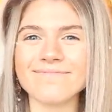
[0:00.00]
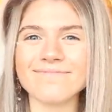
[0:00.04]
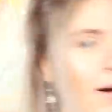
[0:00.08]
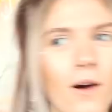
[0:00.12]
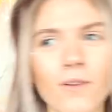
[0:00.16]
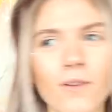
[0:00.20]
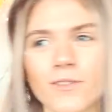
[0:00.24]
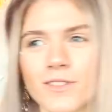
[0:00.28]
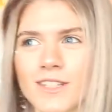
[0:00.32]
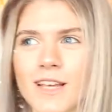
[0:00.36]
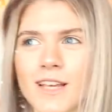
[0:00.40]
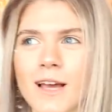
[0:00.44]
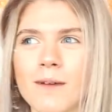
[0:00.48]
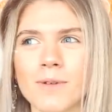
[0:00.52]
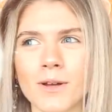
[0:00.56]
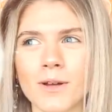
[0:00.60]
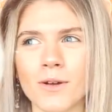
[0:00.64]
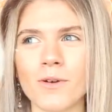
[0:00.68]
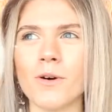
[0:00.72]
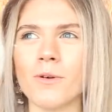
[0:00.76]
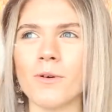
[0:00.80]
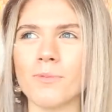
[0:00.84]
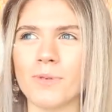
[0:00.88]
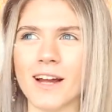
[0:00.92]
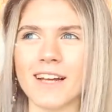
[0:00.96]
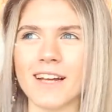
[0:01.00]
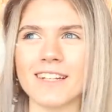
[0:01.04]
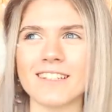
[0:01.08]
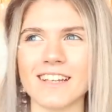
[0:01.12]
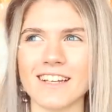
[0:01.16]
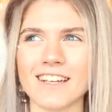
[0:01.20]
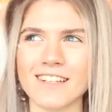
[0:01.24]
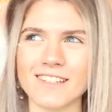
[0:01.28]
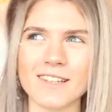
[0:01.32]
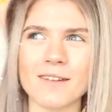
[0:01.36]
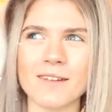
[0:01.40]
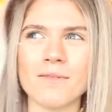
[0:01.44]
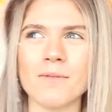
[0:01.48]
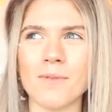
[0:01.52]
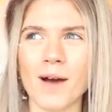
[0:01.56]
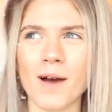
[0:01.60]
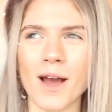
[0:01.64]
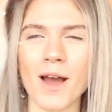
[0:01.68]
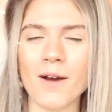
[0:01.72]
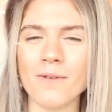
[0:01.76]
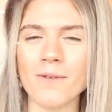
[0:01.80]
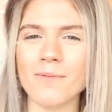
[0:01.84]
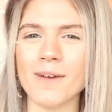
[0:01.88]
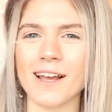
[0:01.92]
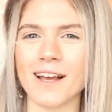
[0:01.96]
Obviously, I'm incorporating some of
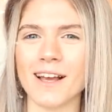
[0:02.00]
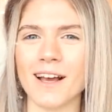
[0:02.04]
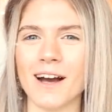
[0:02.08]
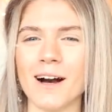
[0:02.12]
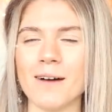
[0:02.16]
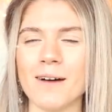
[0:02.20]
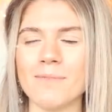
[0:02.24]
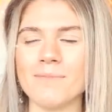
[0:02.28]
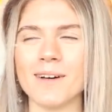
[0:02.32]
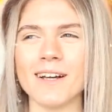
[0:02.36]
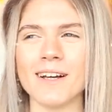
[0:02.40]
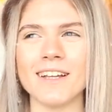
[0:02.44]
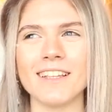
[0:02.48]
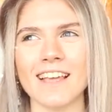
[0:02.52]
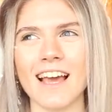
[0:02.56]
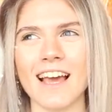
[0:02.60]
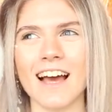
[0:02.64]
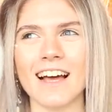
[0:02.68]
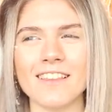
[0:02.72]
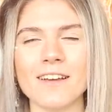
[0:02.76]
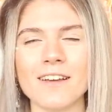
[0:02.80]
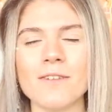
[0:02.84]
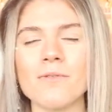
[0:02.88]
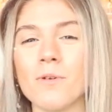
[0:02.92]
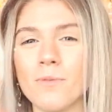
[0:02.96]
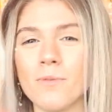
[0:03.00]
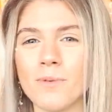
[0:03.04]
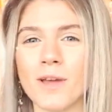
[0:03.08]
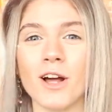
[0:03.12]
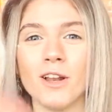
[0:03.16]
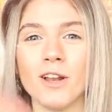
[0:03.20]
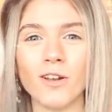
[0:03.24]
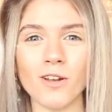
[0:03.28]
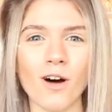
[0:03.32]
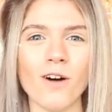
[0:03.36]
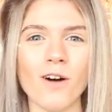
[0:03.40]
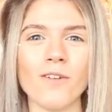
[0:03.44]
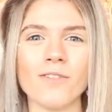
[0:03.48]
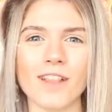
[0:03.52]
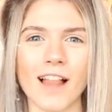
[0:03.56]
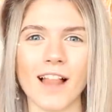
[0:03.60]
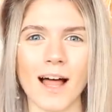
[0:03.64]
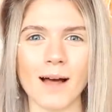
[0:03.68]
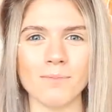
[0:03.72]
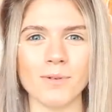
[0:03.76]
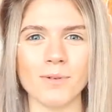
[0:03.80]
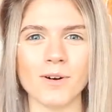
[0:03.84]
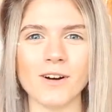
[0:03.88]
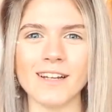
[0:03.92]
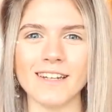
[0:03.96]
my own makeup, but yeah, there will be a lot of
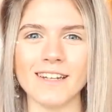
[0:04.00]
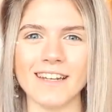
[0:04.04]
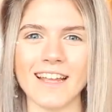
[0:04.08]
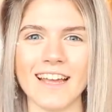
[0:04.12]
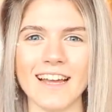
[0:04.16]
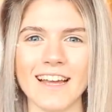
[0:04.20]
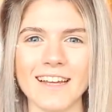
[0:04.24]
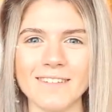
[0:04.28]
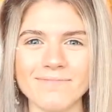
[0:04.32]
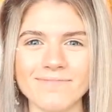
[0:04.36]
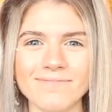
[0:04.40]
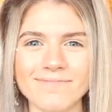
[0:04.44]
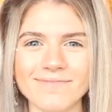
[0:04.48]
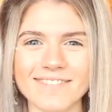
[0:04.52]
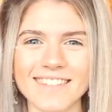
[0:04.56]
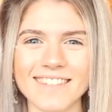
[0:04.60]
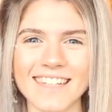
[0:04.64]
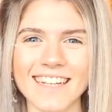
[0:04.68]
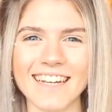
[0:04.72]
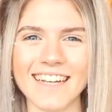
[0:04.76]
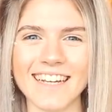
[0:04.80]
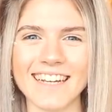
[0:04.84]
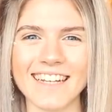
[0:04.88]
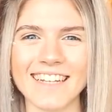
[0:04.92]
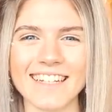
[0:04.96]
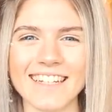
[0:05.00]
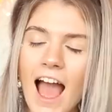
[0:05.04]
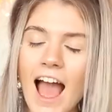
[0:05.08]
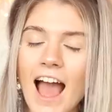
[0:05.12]
Glambot in here.